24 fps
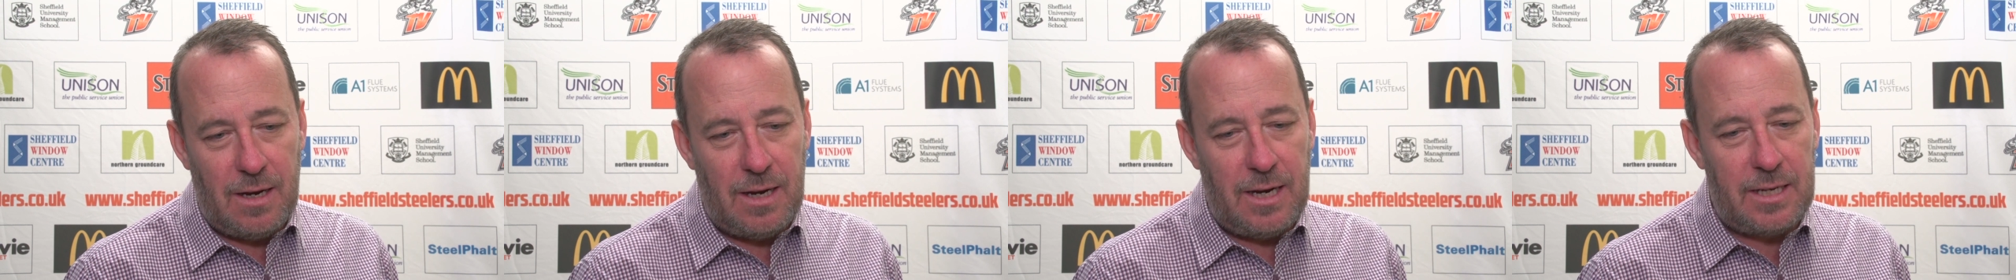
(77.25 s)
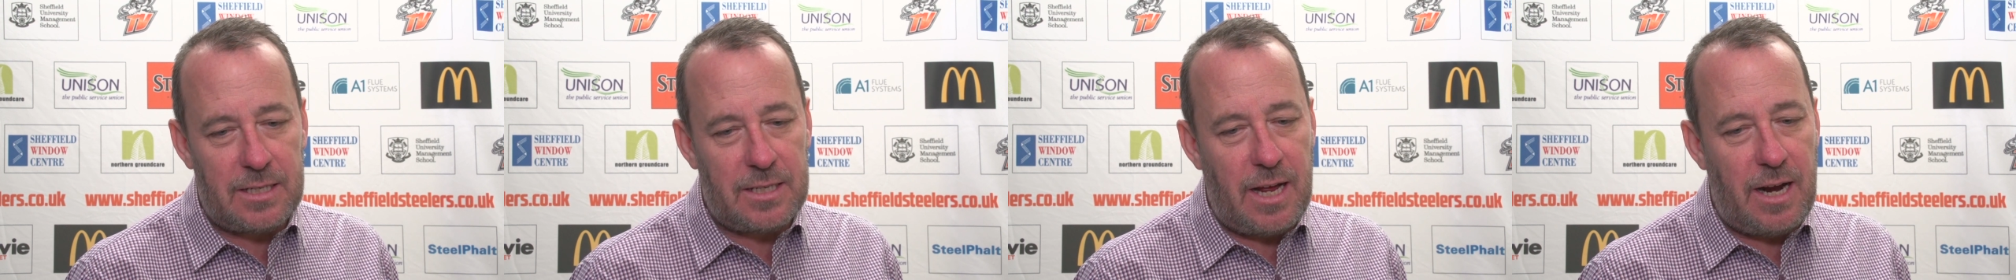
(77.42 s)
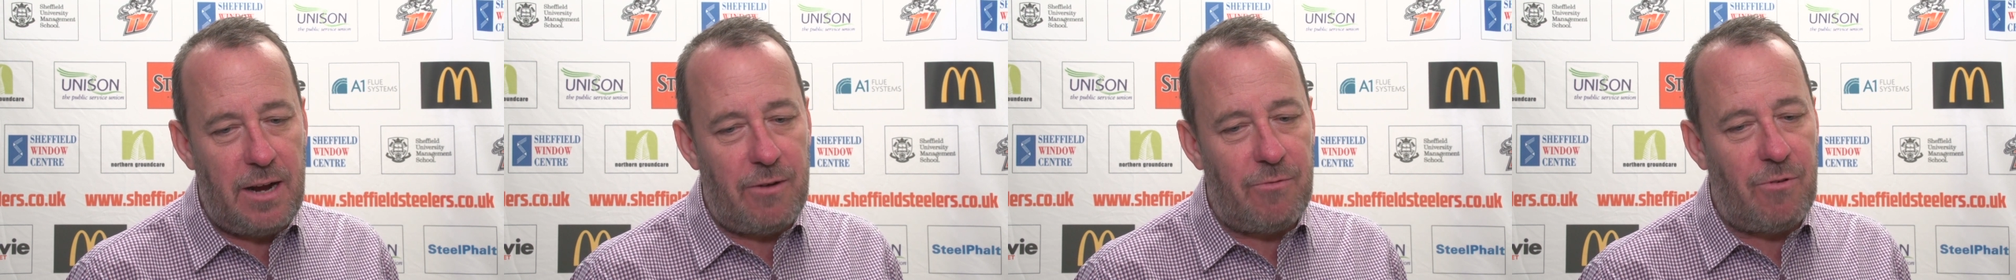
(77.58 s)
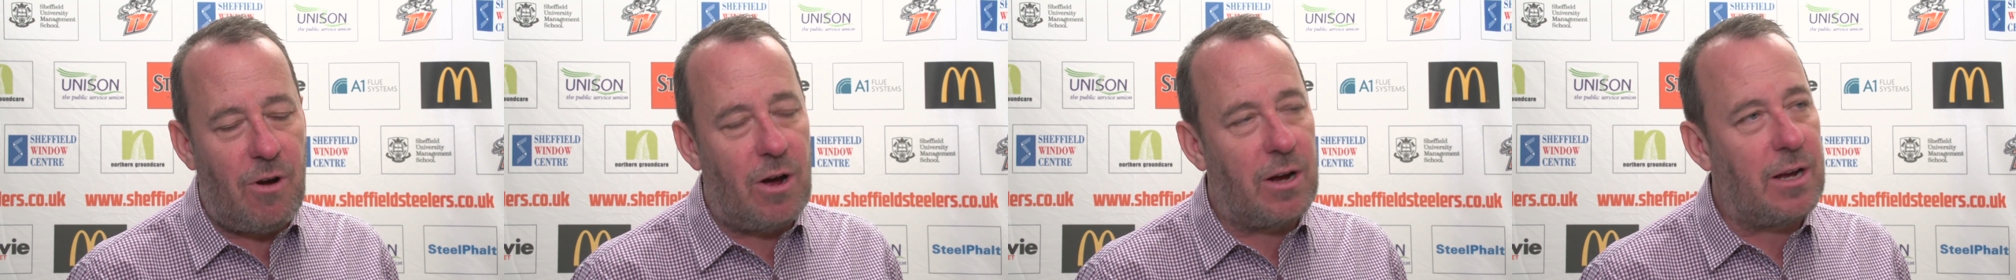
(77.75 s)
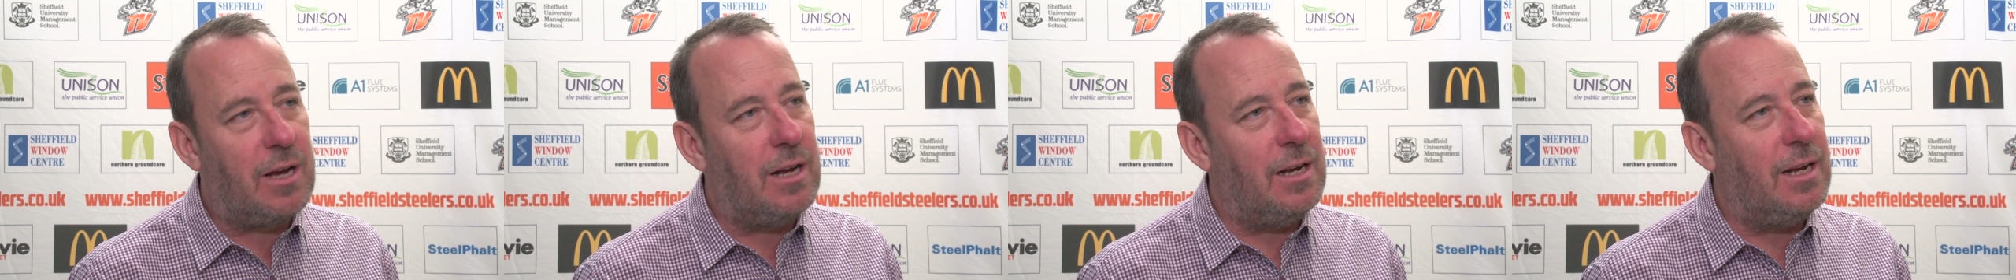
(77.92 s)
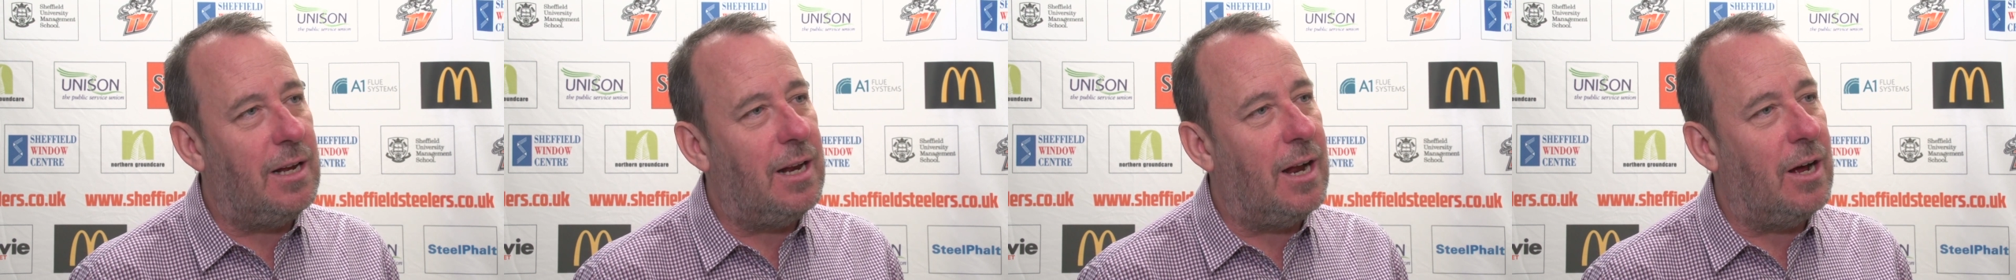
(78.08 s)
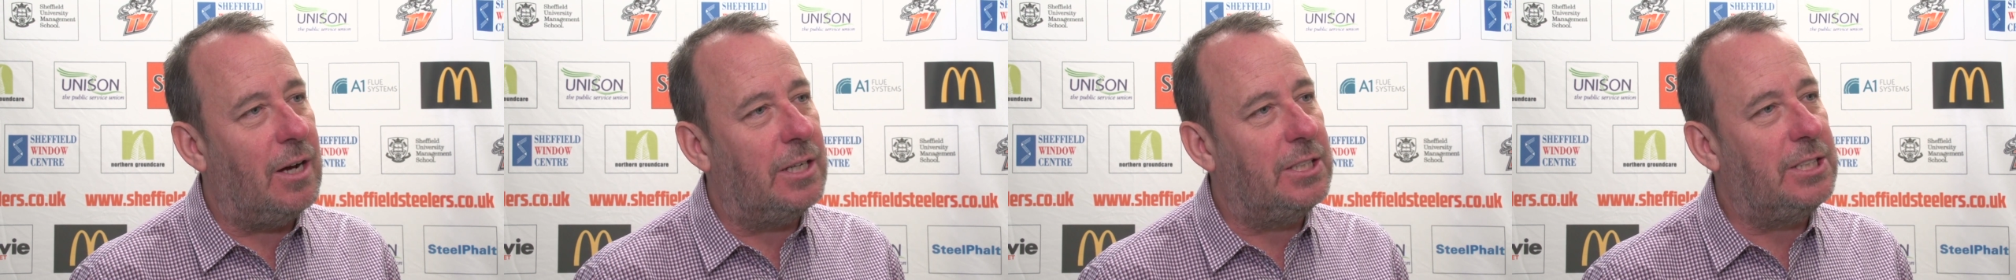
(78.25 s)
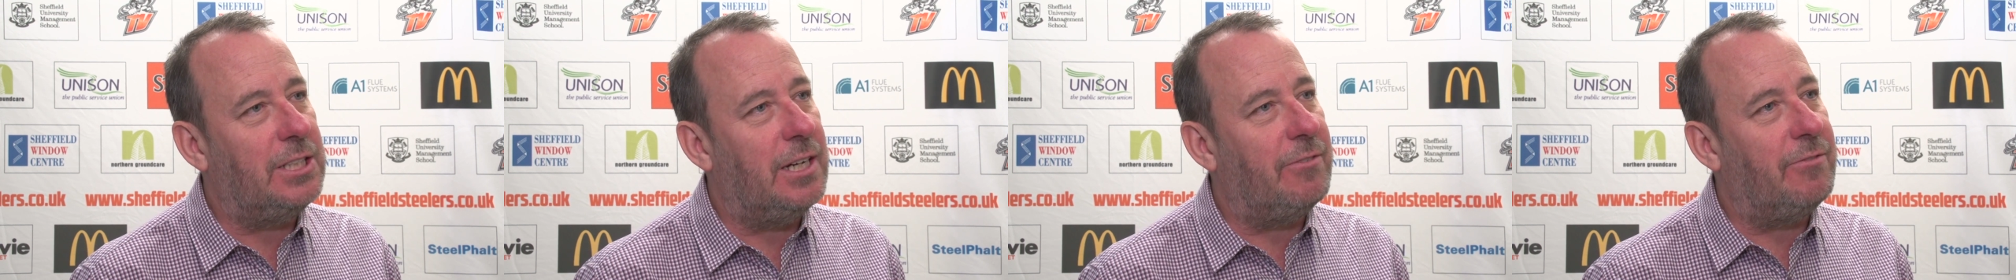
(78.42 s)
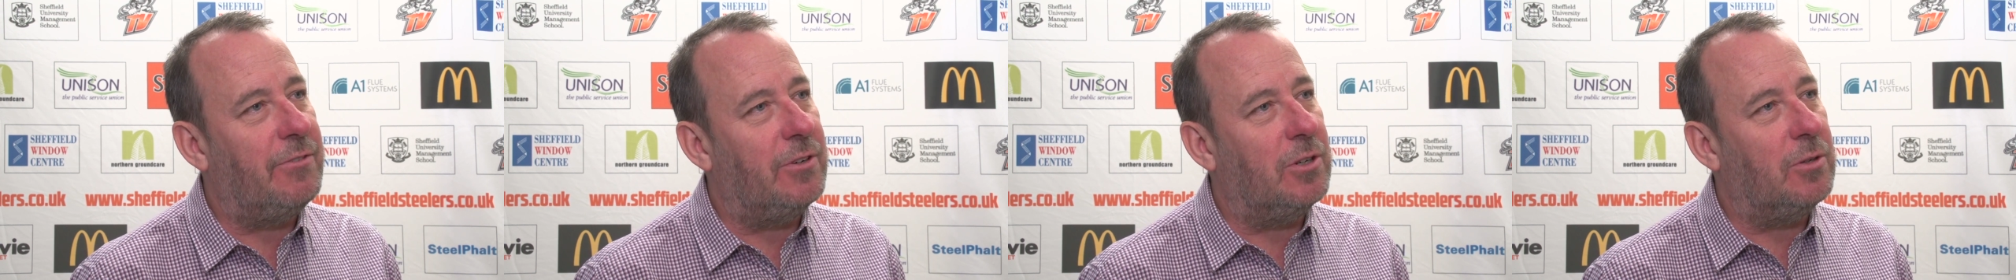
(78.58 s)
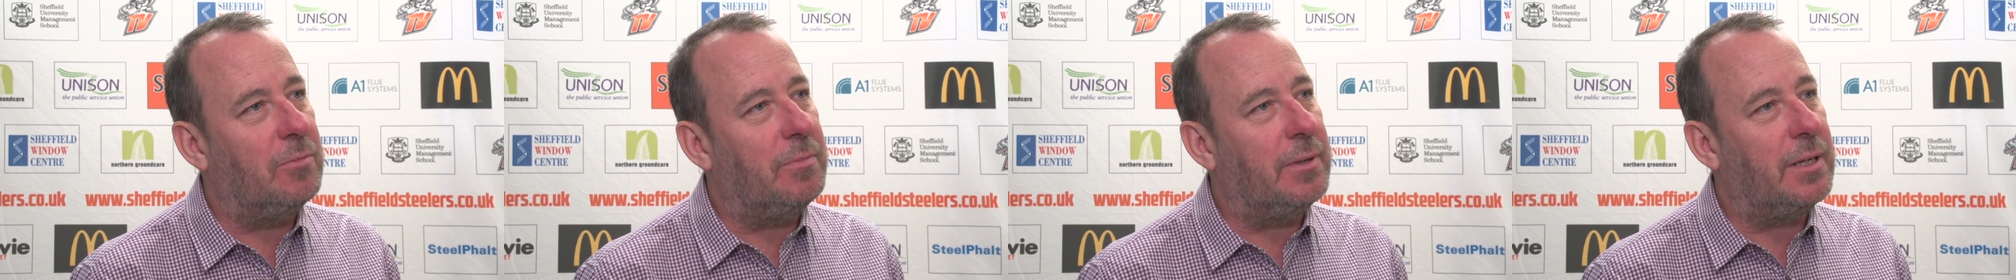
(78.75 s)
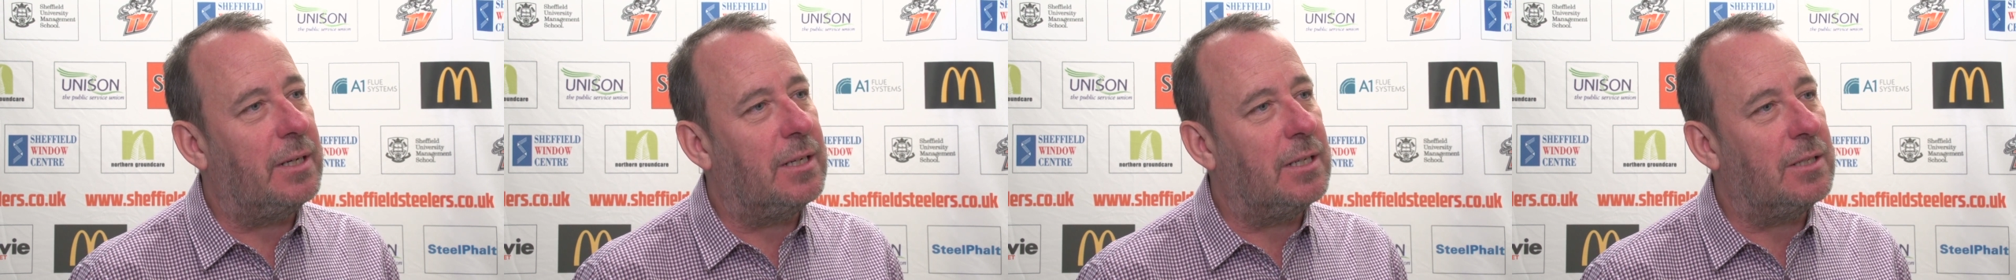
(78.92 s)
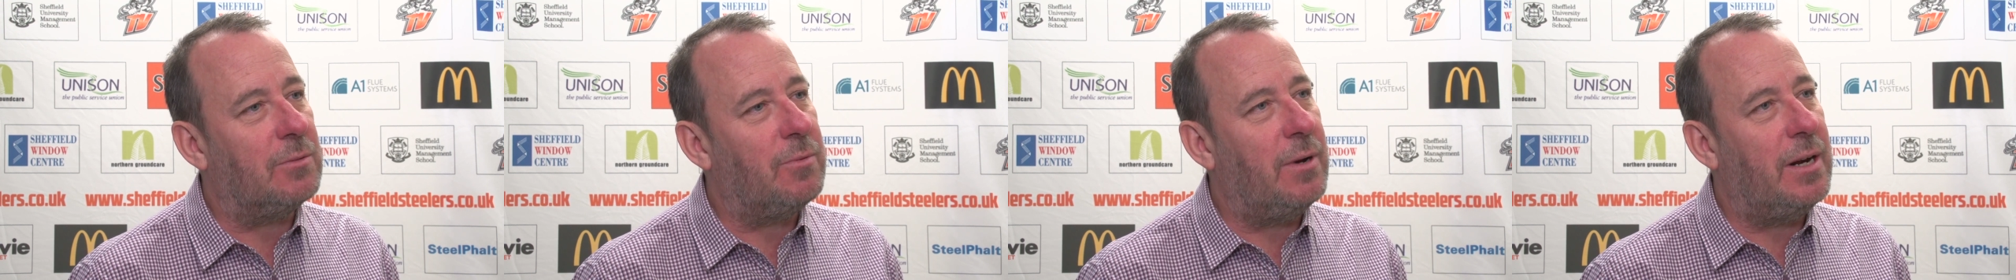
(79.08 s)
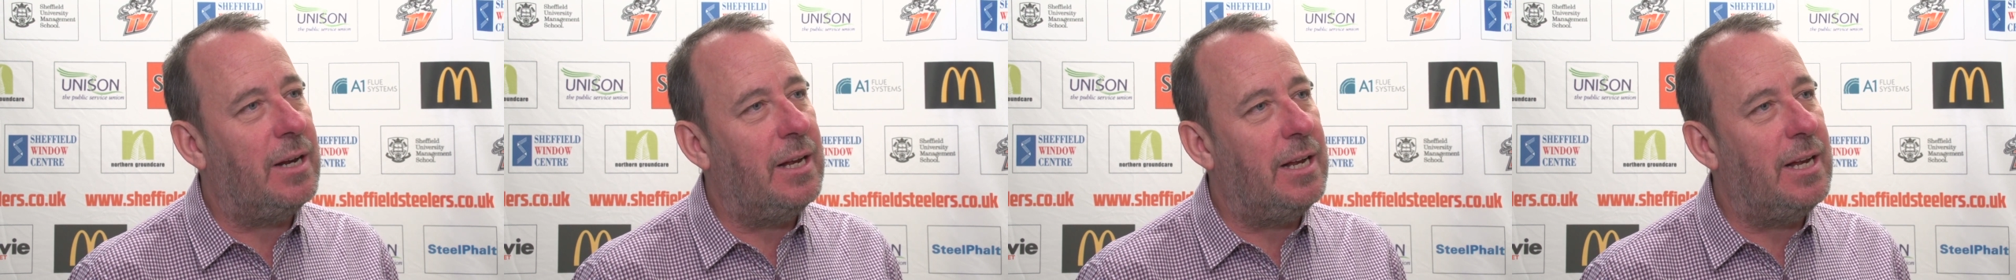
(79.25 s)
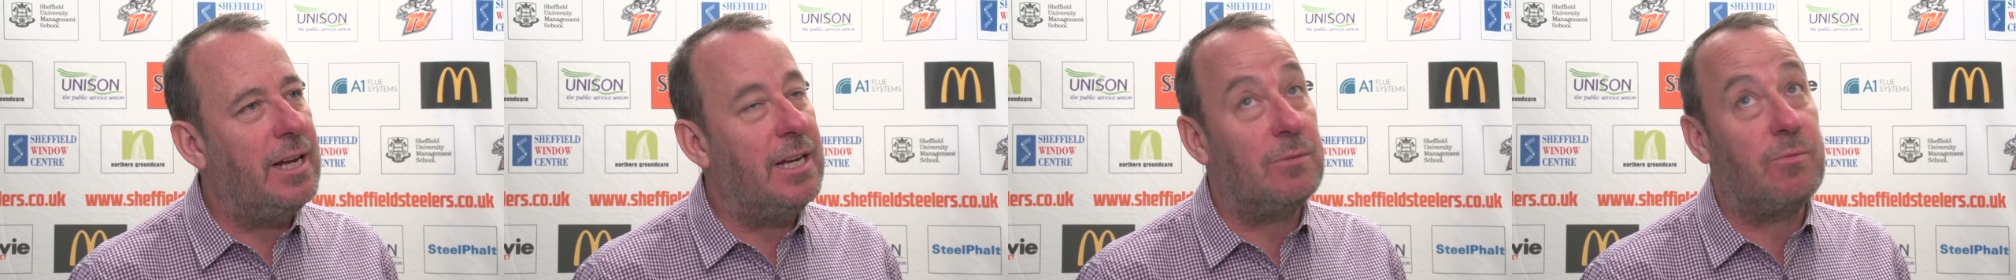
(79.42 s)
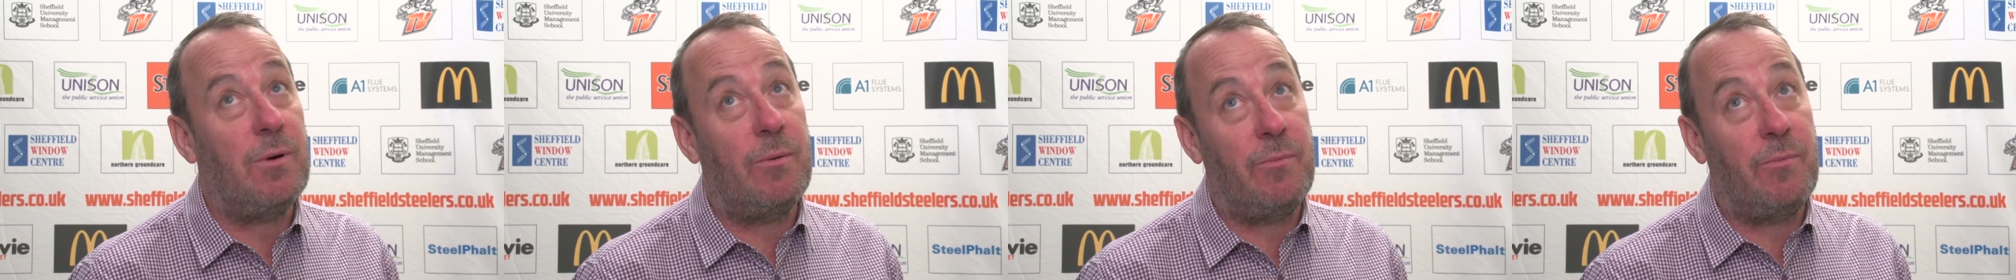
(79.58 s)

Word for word: let's get it rocking in Ice Sheffield because when it is,